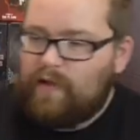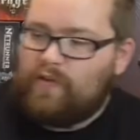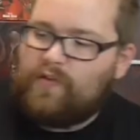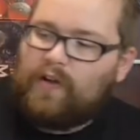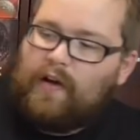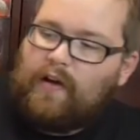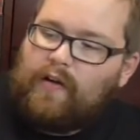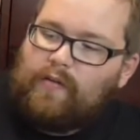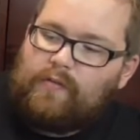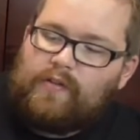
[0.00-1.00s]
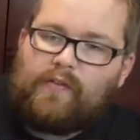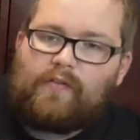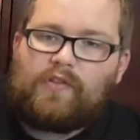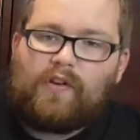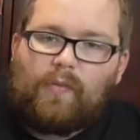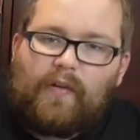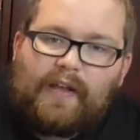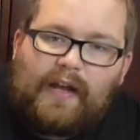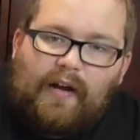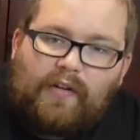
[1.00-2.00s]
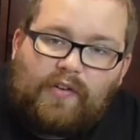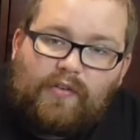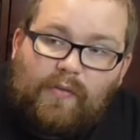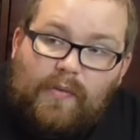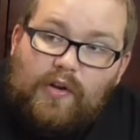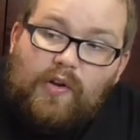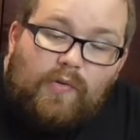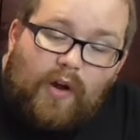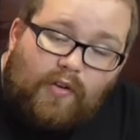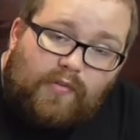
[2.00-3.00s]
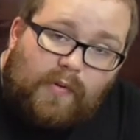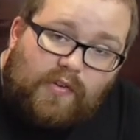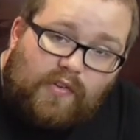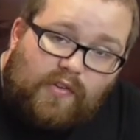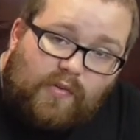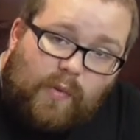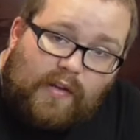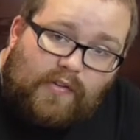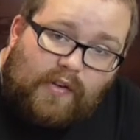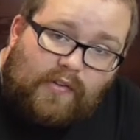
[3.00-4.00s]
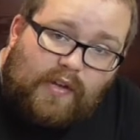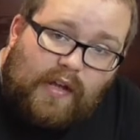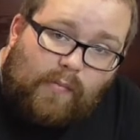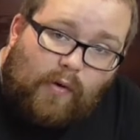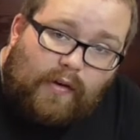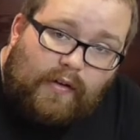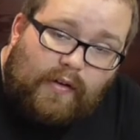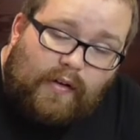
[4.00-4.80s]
So you've obviously got one of the characters from the new Ghostbusters, the 2016 one.